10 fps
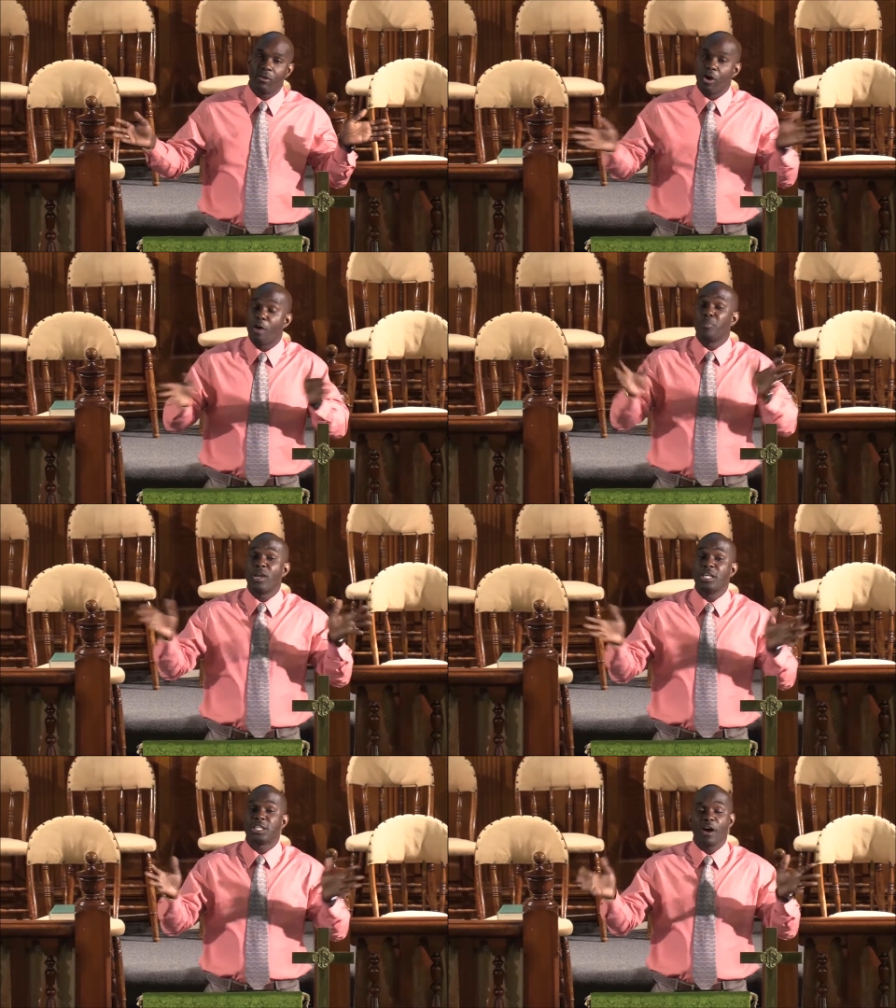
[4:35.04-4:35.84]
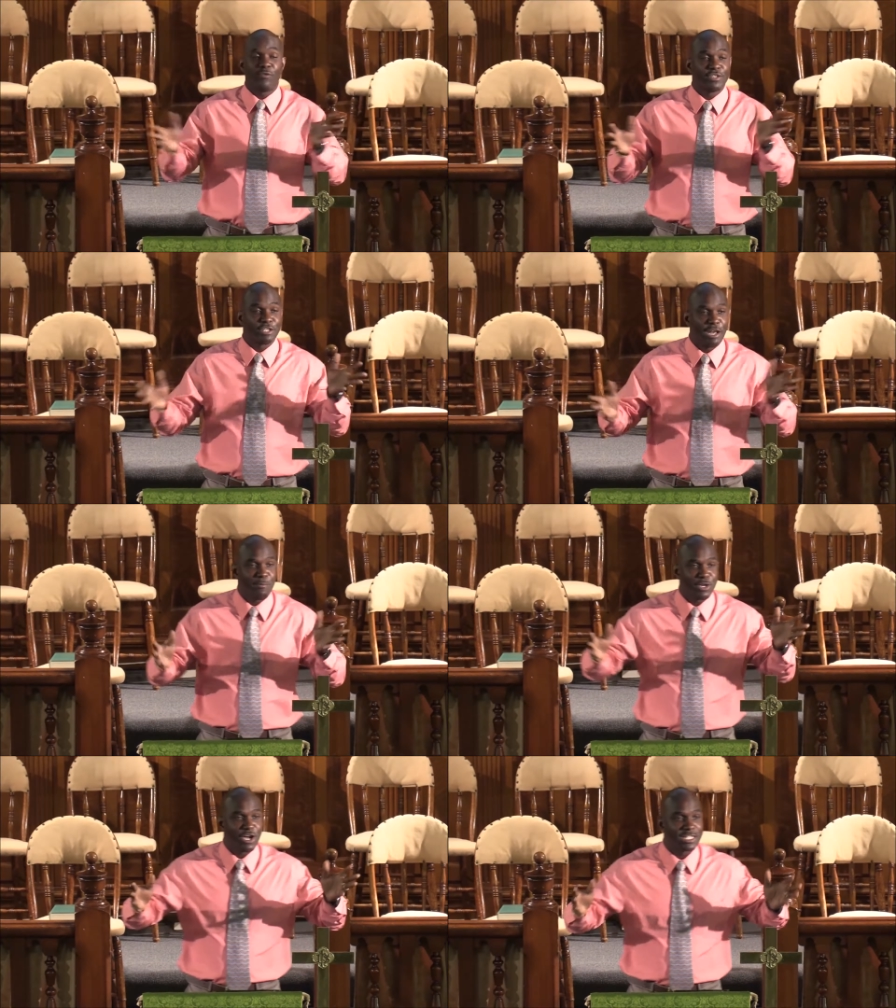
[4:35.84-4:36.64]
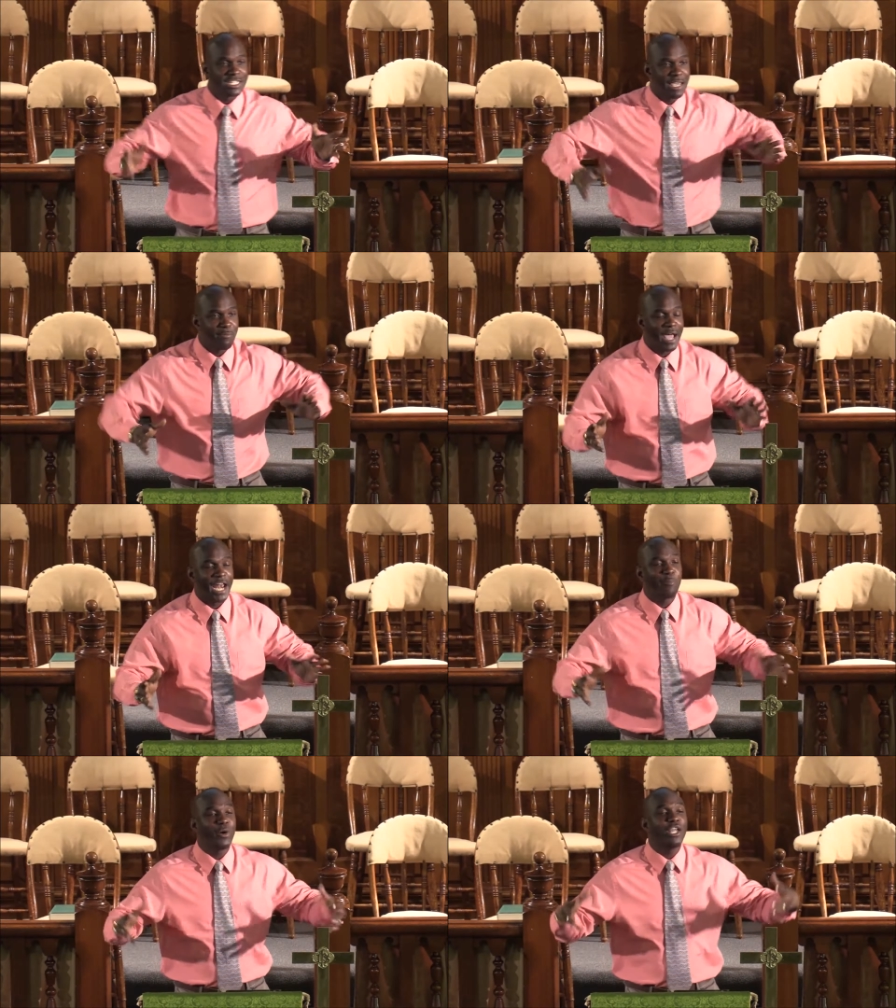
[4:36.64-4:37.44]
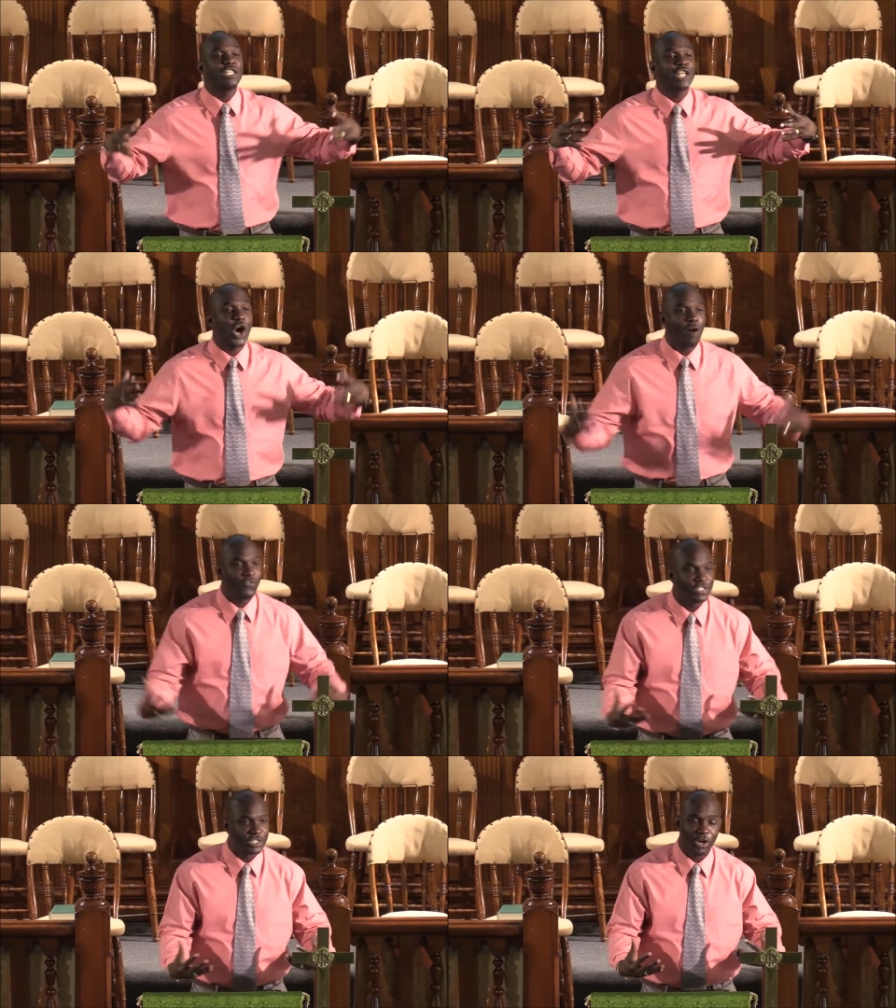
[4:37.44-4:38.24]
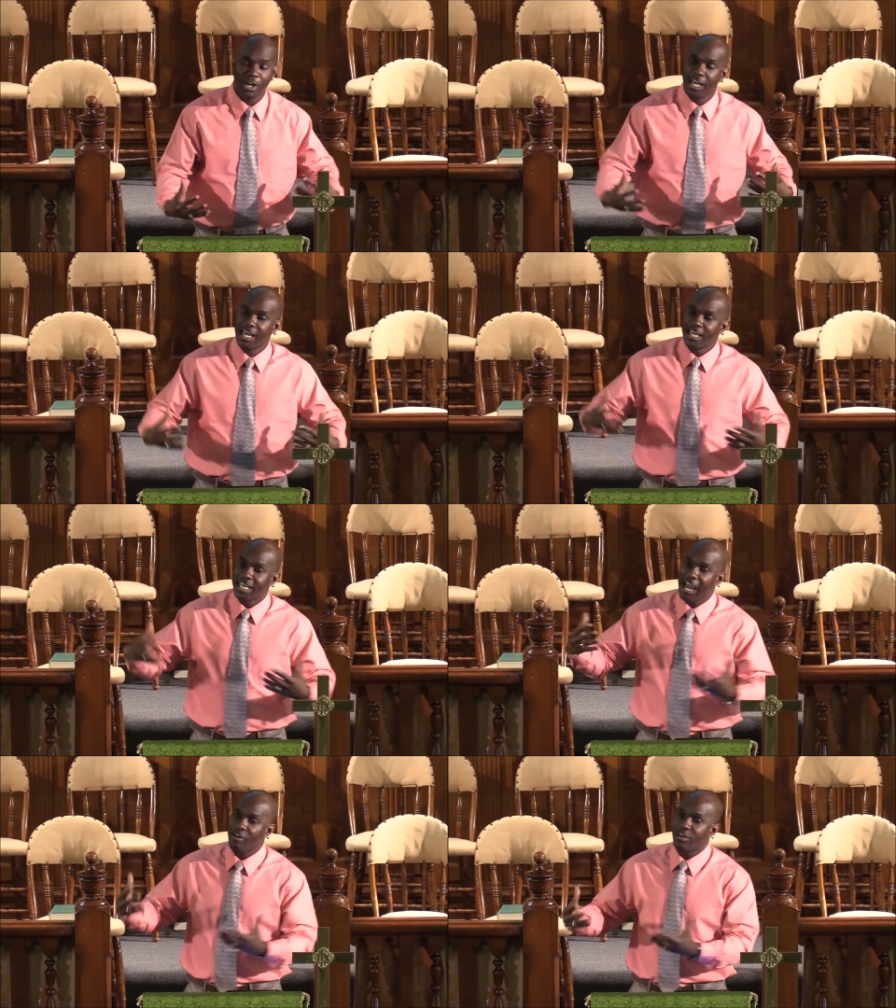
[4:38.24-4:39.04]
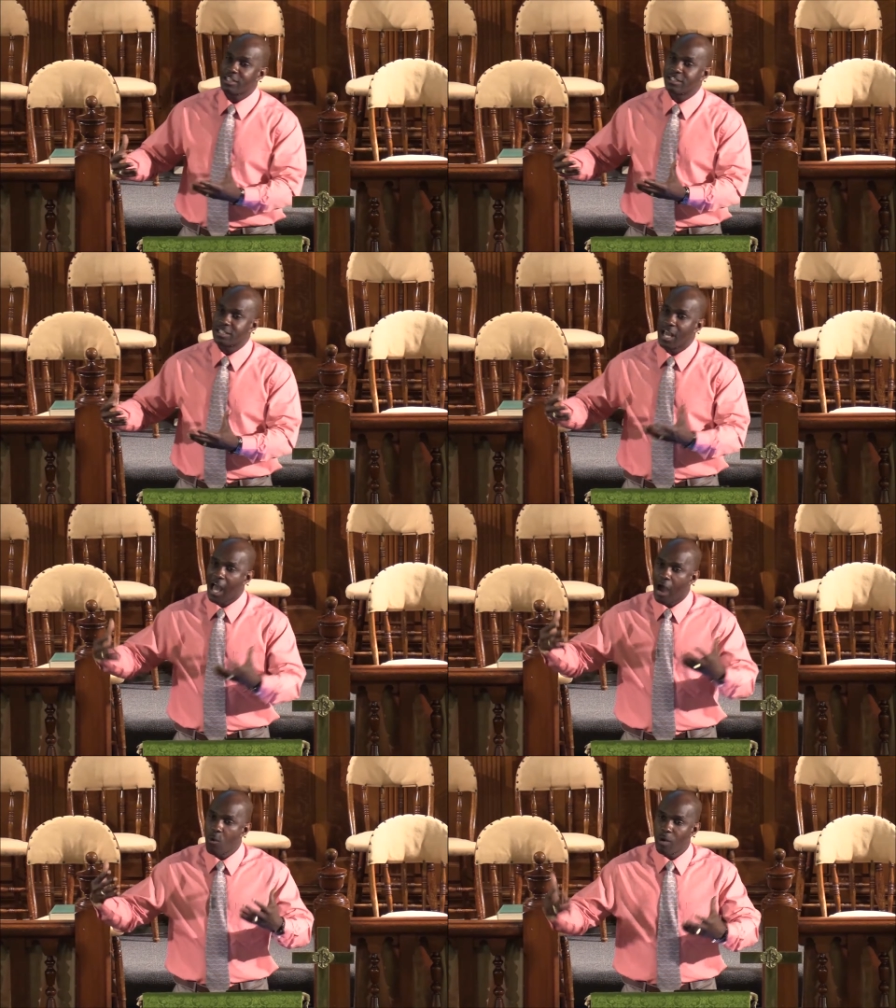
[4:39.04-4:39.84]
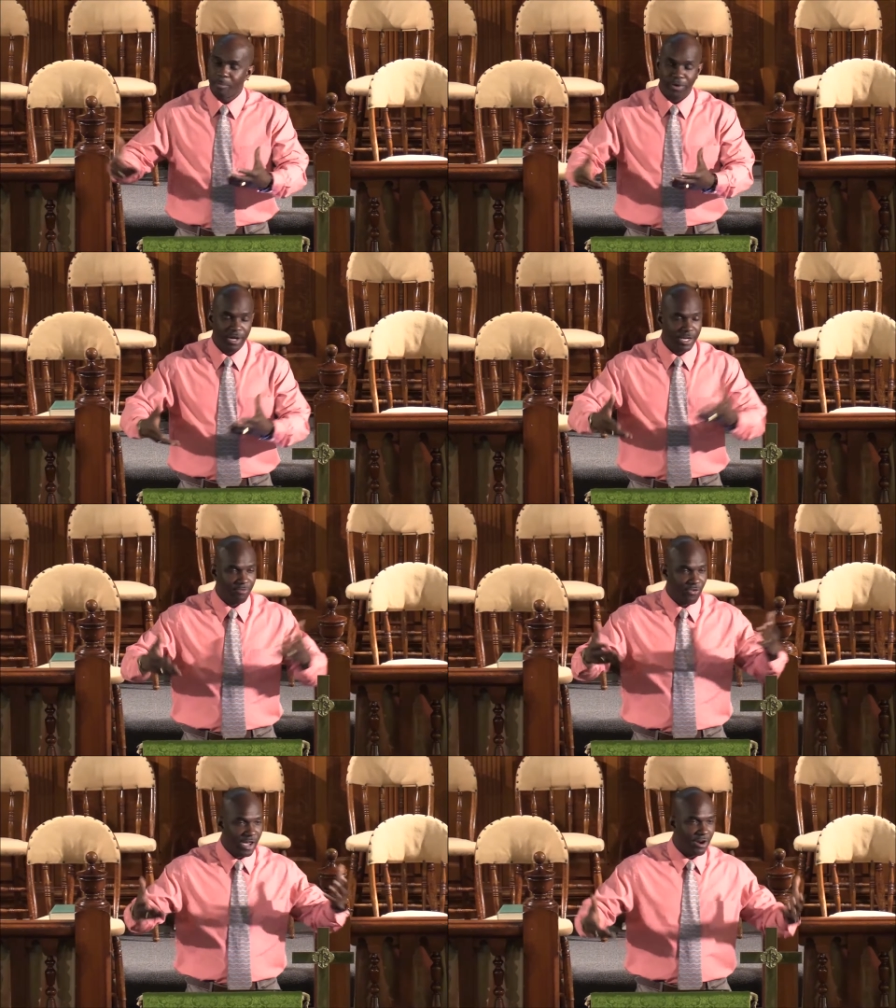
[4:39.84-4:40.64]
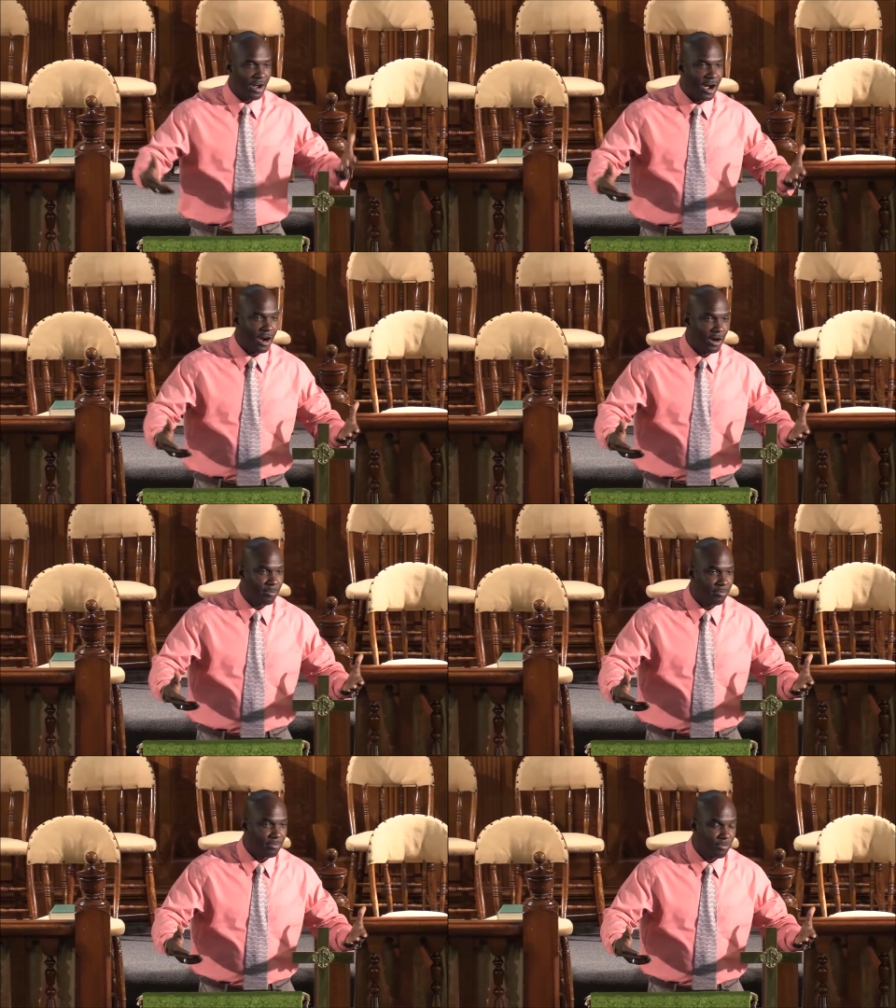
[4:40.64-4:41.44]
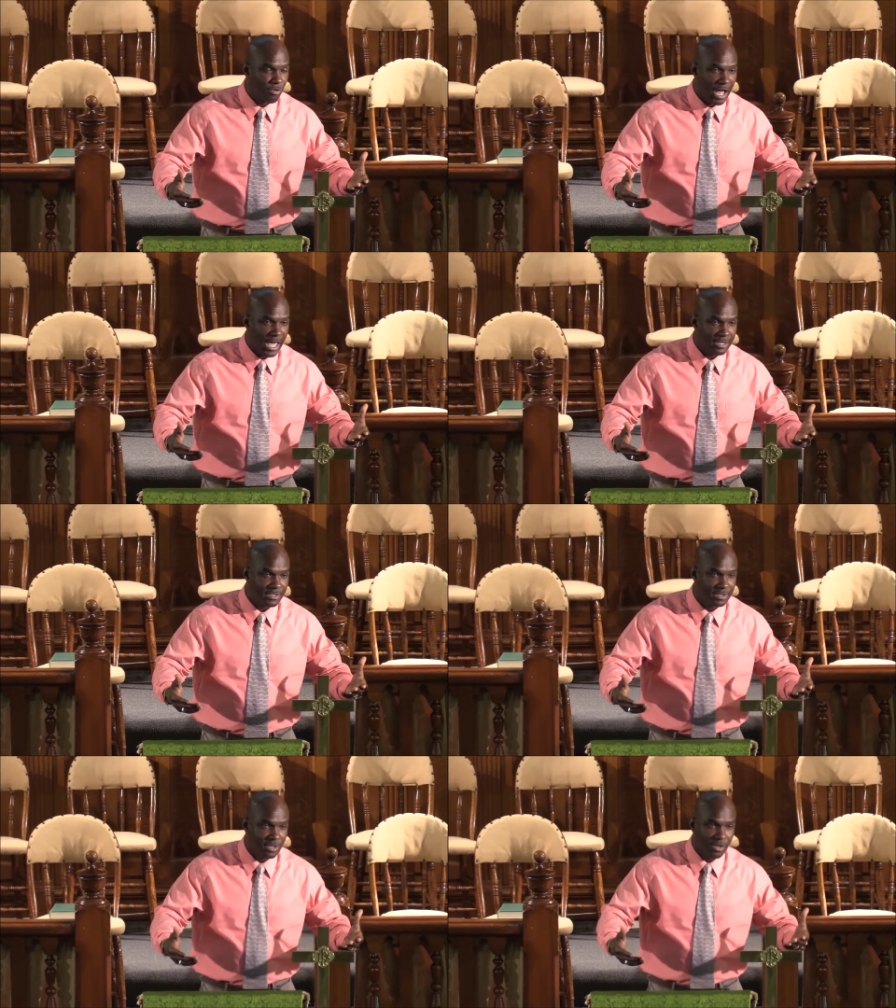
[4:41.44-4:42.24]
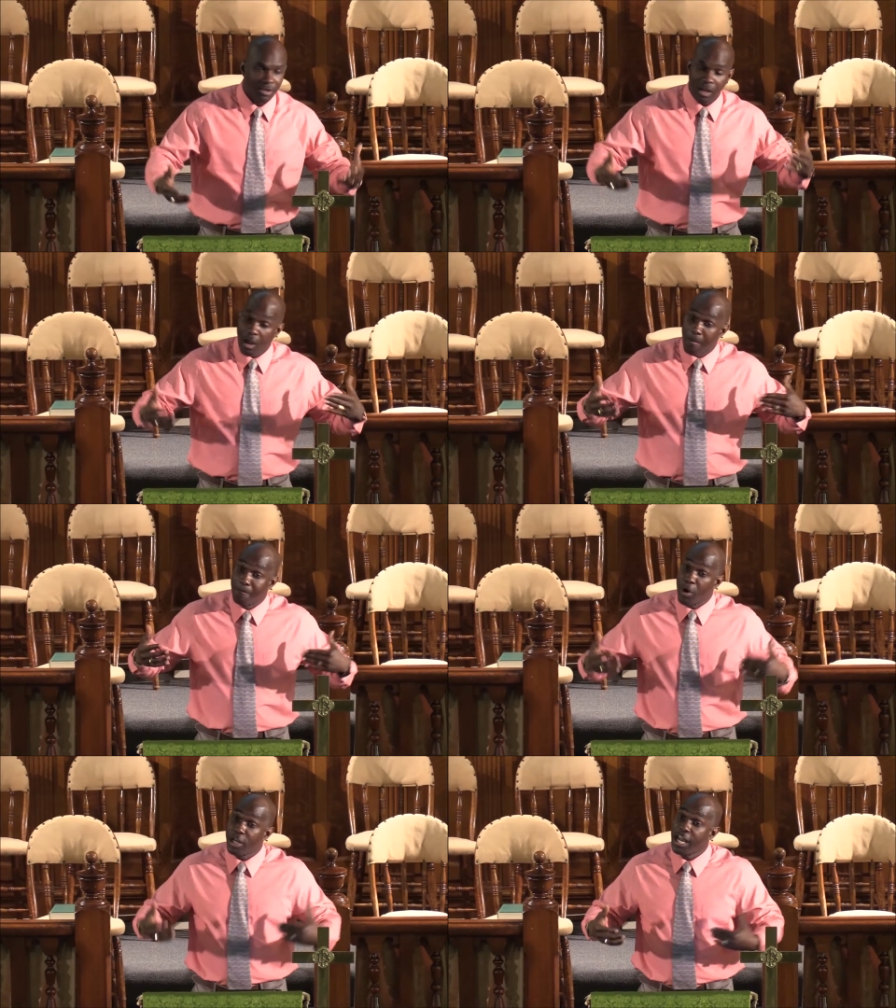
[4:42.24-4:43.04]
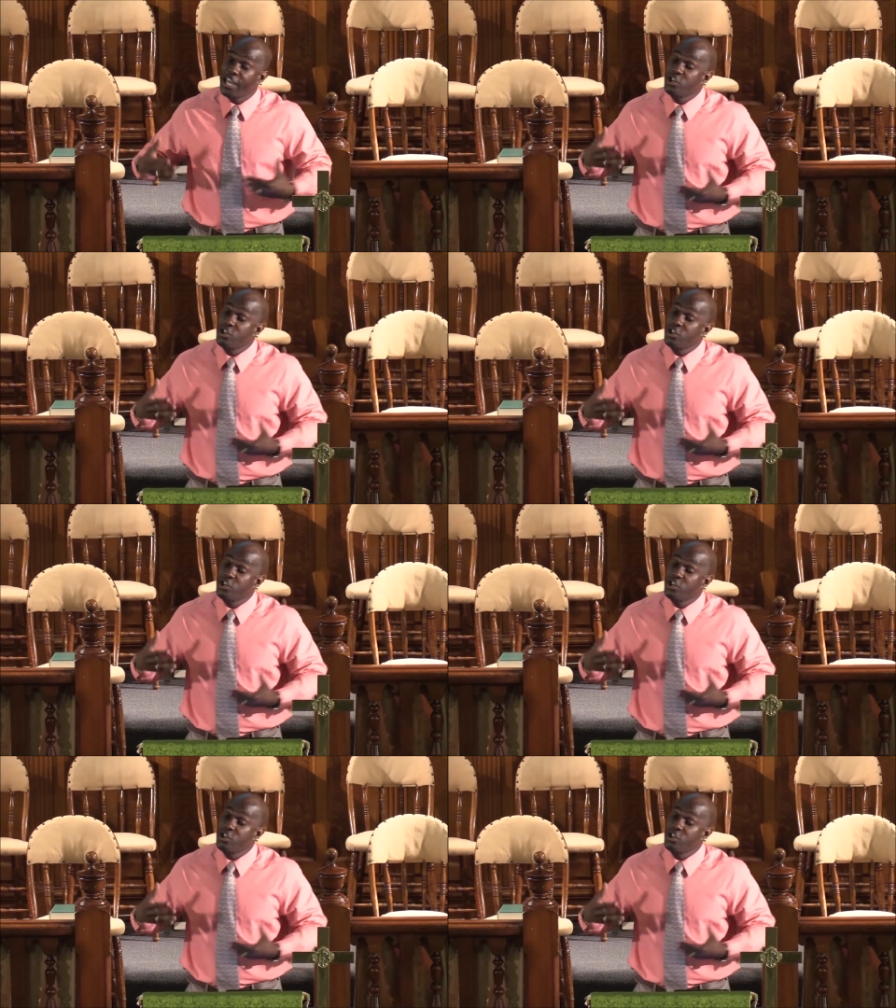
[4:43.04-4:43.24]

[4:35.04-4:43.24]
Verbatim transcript: or a police officer, let me not say man, a police officer carries a weapon, a firearm, right? But they